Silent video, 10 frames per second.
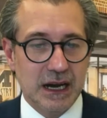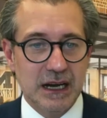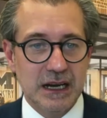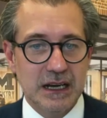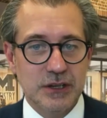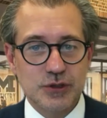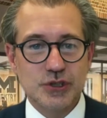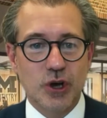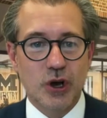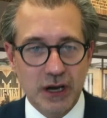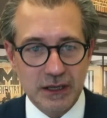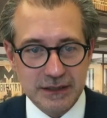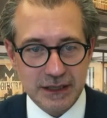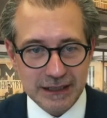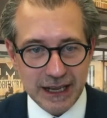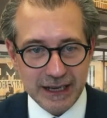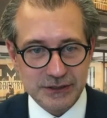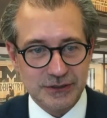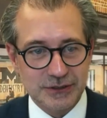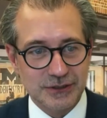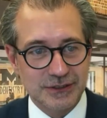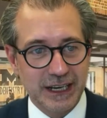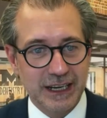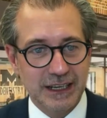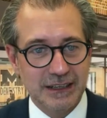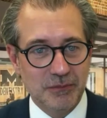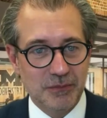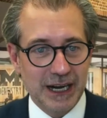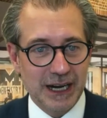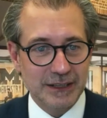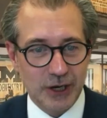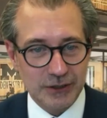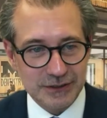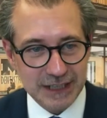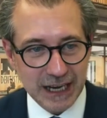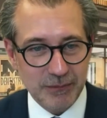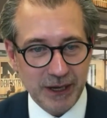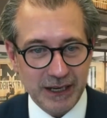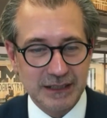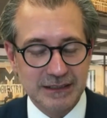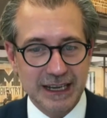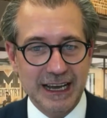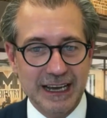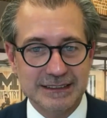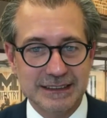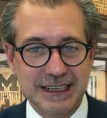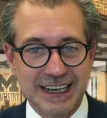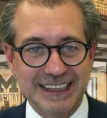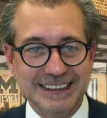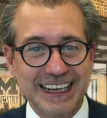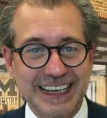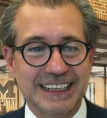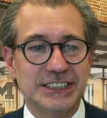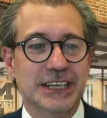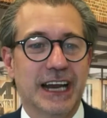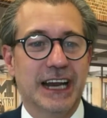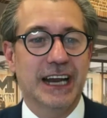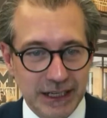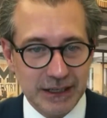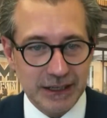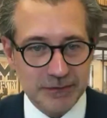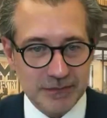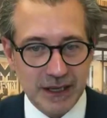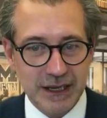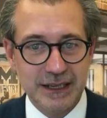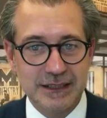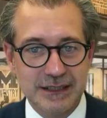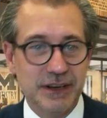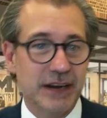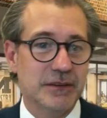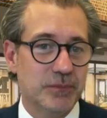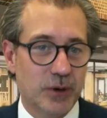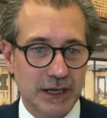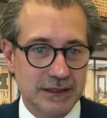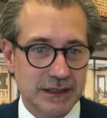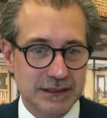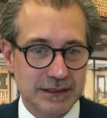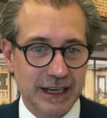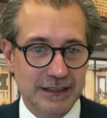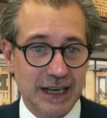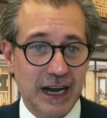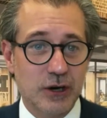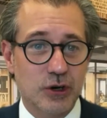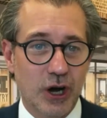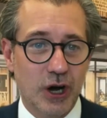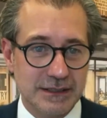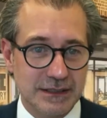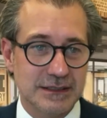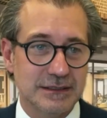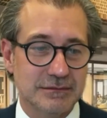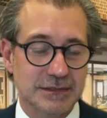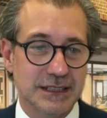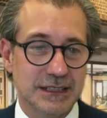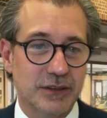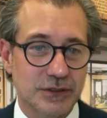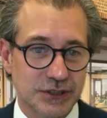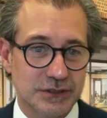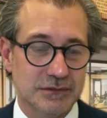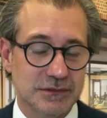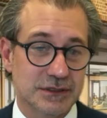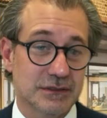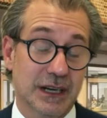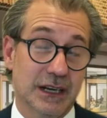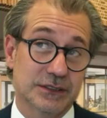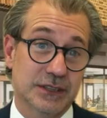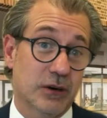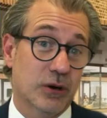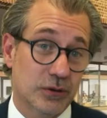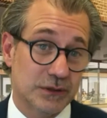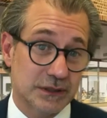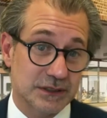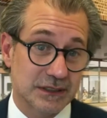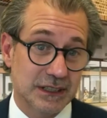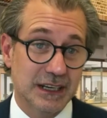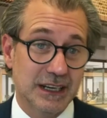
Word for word: you saw the lecture today by Dr. Tabak that data sharing is very important and across several sh uh, shareholders.